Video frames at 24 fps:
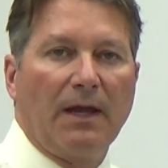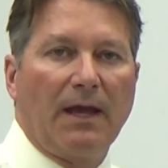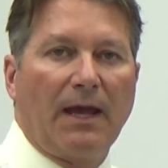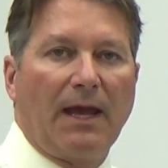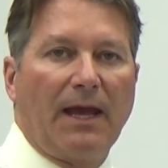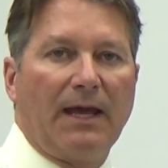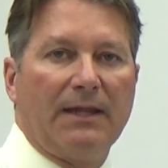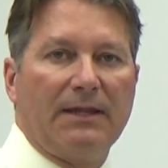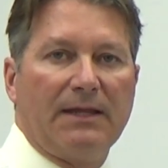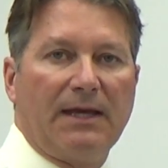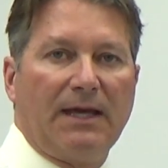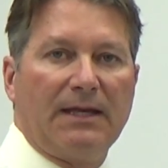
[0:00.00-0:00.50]

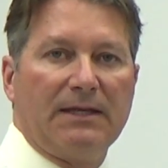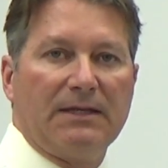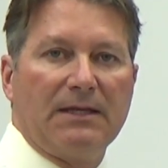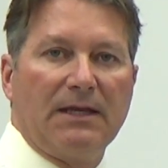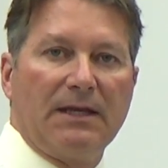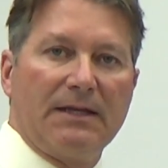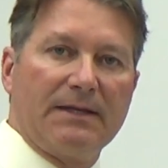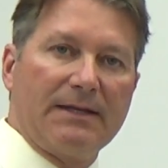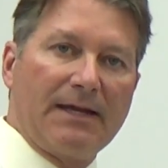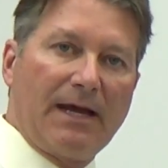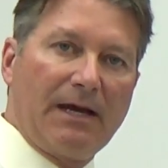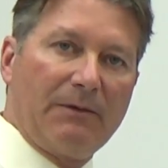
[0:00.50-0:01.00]
And
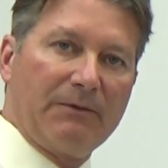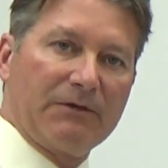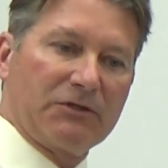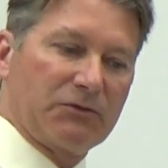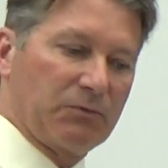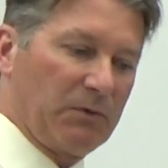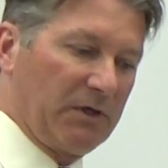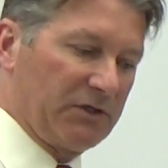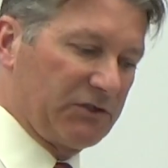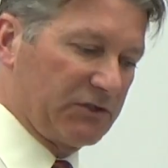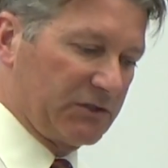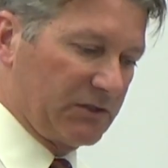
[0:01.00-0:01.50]
then now we
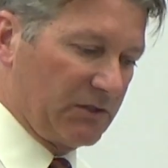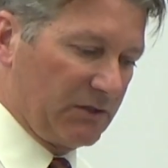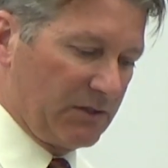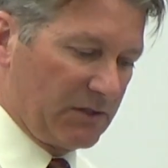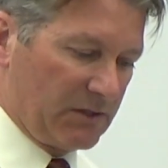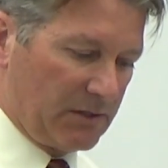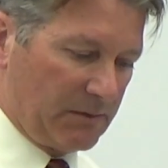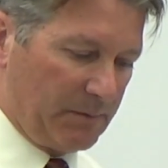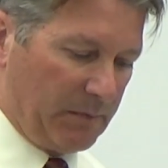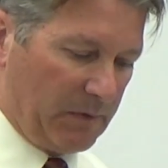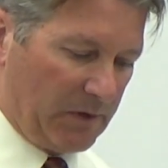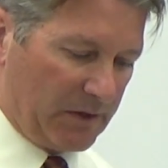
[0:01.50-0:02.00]
switch to
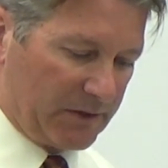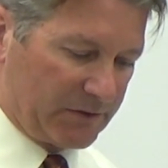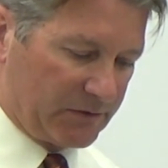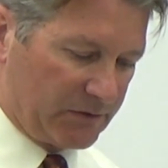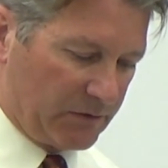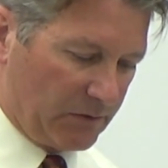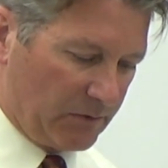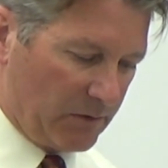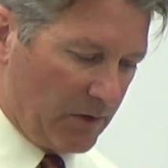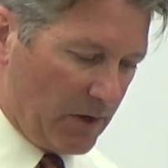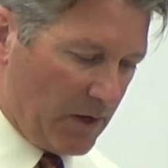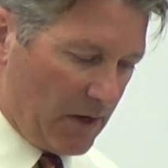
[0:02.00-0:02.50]
the part
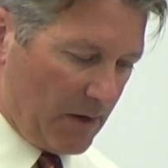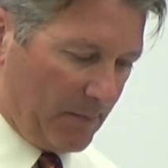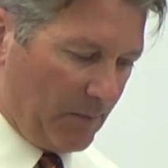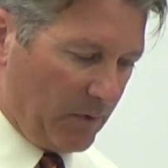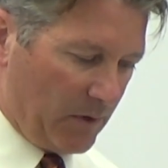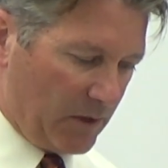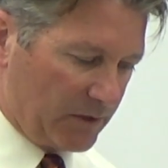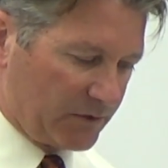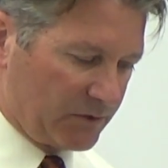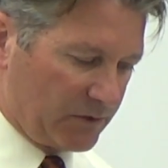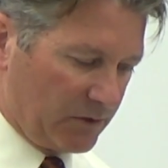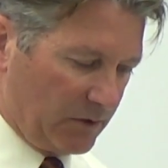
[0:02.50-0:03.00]
2.
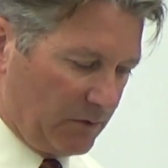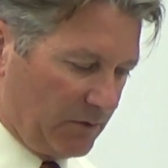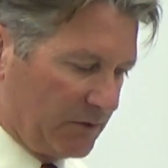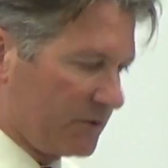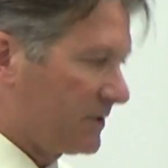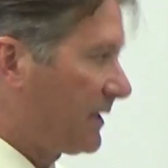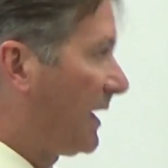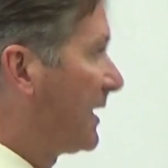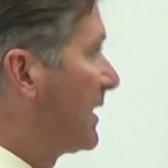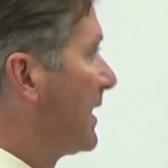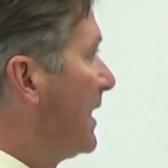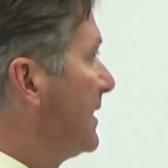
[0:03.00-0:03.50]
Part 2 is
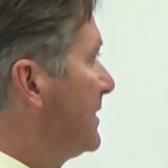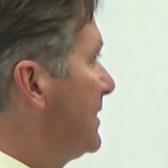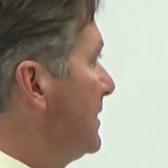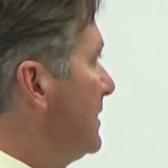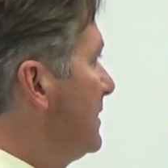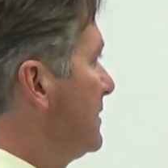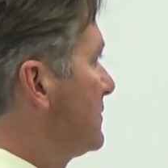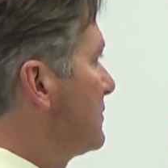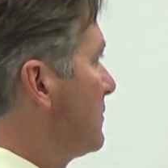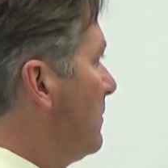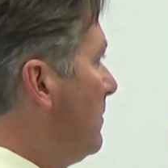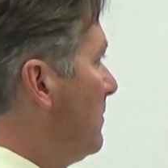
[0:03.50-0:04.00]
like I did
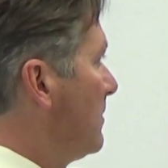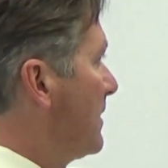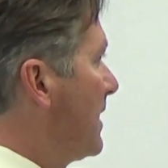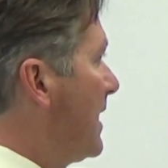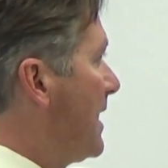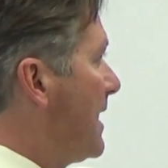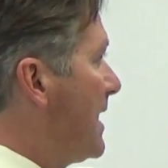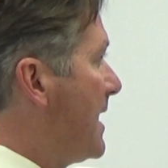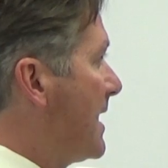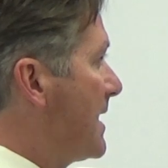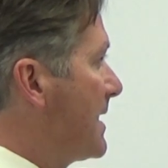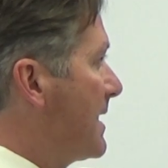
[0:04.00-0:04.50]
this whole
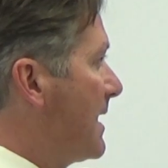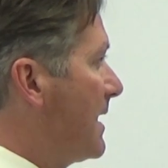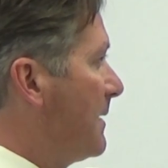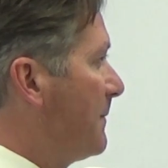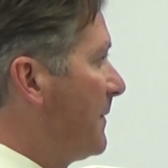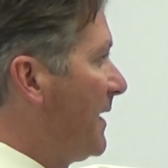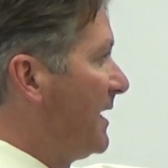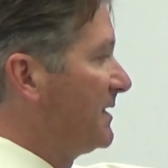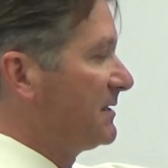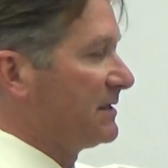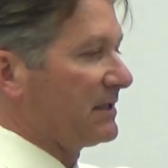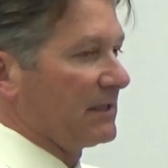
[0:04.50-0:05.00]
guy, and
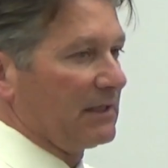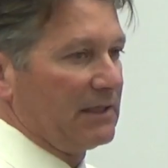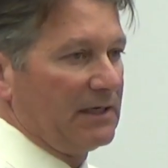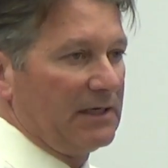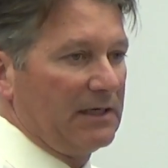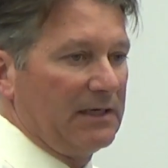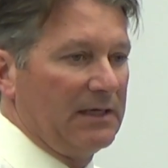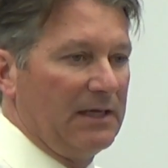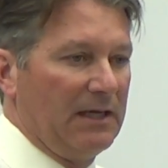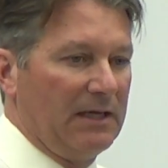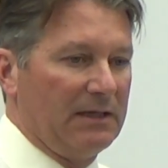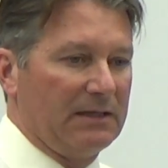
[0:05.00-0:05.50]

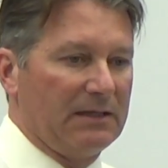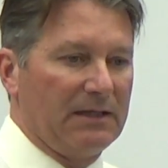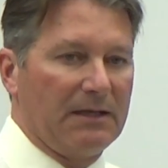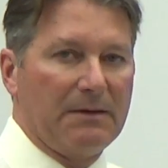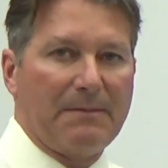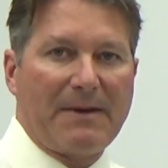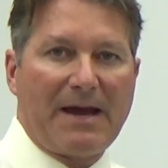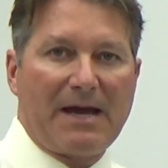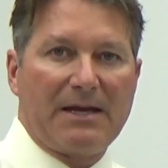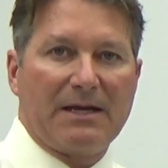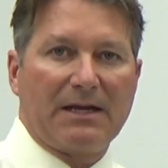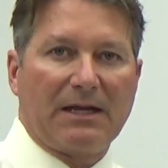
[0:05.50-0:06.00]
basically the
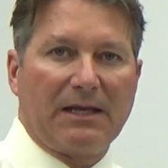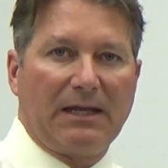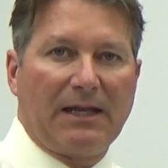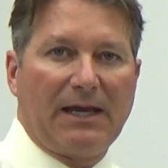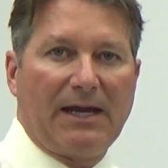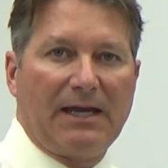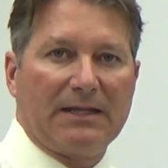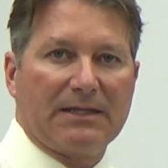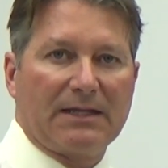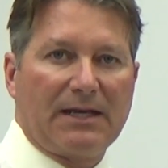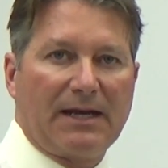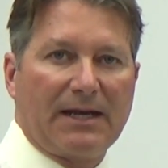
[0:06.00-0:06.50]
amount of
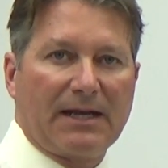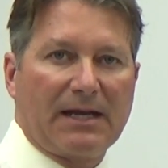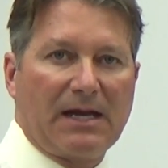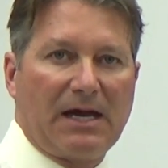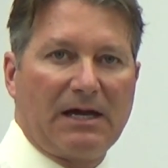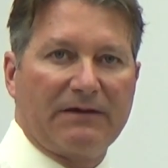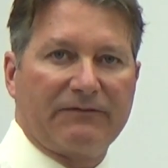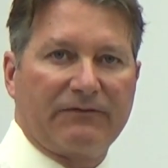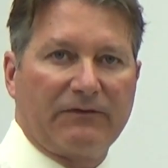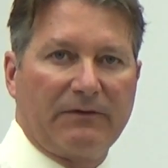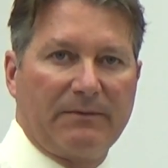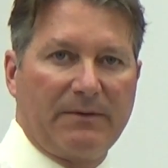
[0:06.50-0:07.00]
gland that I
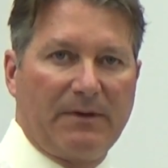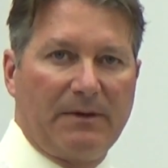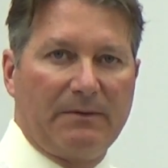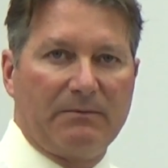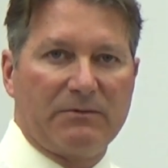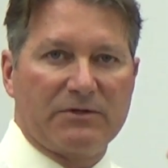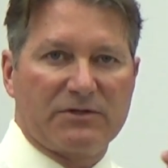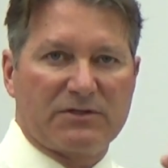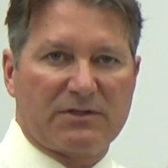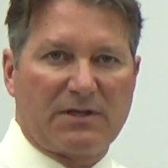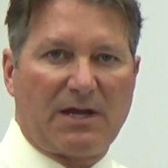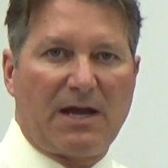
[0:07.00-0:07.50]
got from him
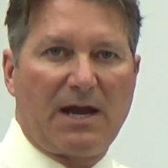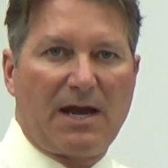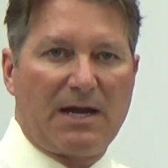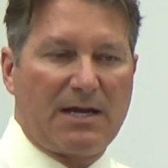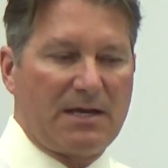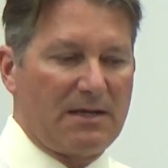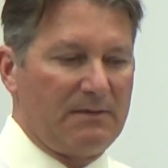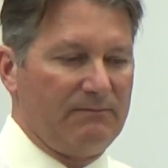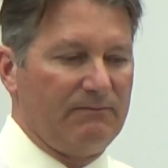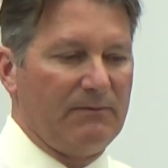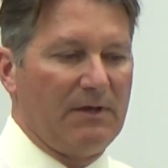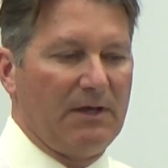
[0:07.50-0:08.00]
was
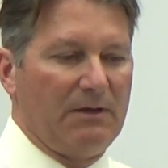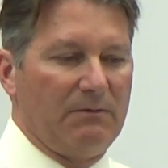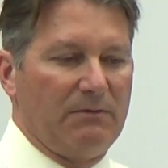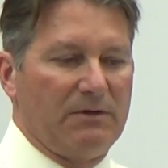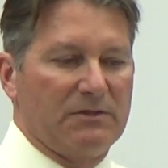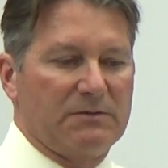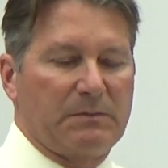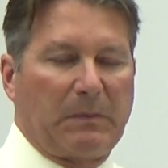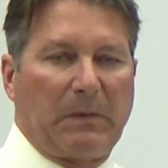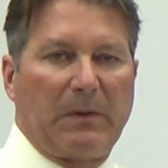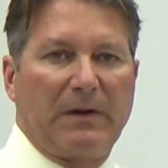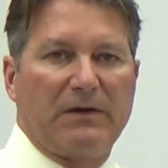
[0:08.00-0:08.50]
tiny. It
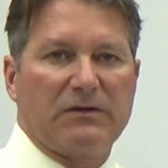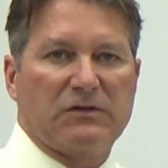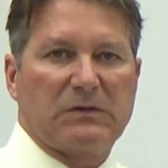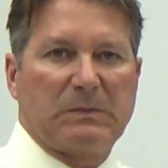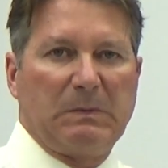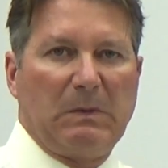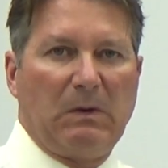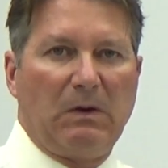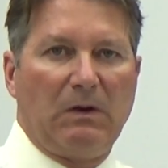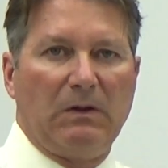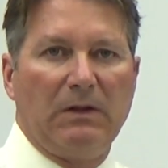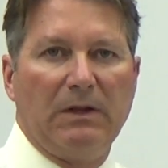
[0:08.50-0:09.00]
was pretty
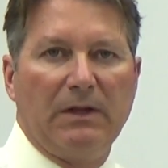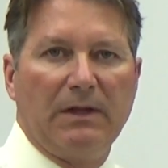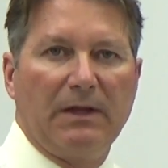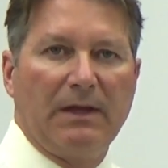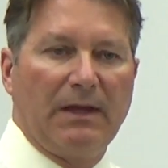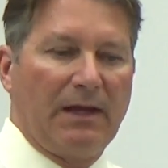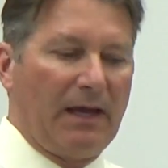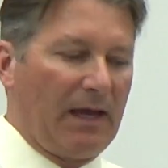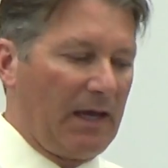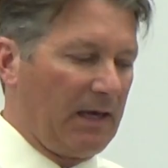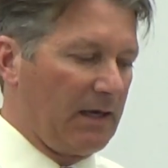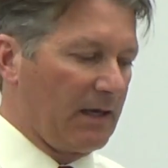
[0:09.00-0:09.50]
small.
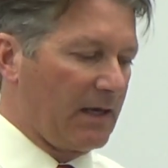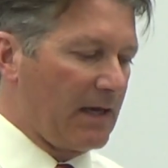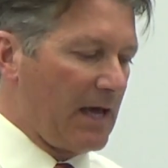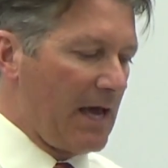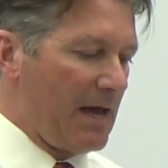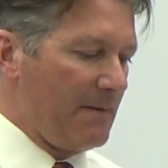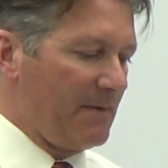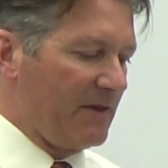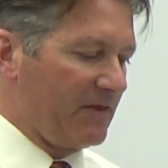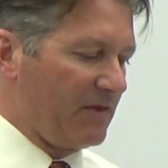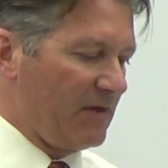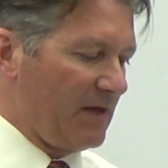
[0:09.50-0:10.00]
And a
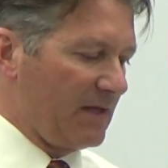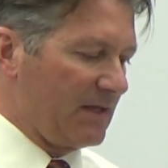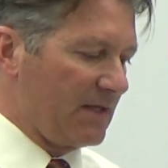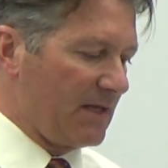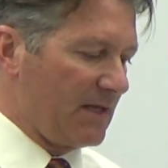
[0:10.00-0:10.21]
common thing